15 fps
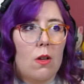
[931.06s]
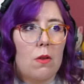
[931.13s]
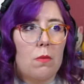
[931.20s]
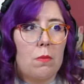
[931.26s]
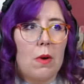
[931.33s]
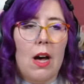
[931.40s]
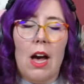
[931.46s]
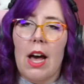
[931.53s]

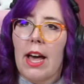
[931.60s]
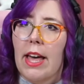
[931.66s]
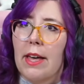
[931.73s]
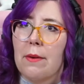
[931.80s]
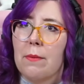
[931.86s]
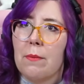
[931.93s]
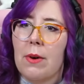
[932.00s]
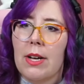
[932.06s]

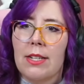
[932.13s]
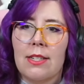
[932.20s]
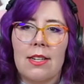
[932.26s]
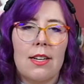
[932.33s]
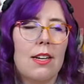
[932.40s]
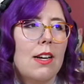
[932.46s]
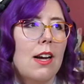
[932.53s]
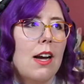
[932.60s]
Why? What?
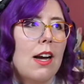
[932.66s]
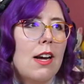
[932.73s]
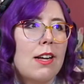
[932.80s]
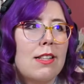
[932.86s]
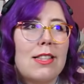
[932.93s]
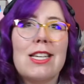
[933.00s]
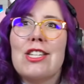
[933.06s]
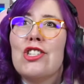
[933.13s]

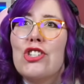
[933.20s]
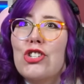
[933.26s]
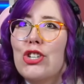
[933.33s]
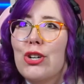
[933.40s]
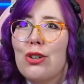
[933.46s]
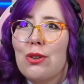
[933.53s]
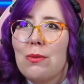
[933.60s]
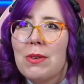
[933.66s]
This
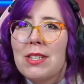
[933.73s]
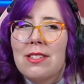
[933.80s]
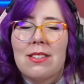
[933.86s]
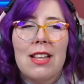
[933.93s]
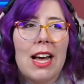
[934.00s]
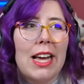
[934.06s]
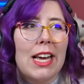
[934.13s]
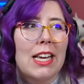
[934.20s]
dude was
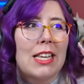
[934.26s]
like a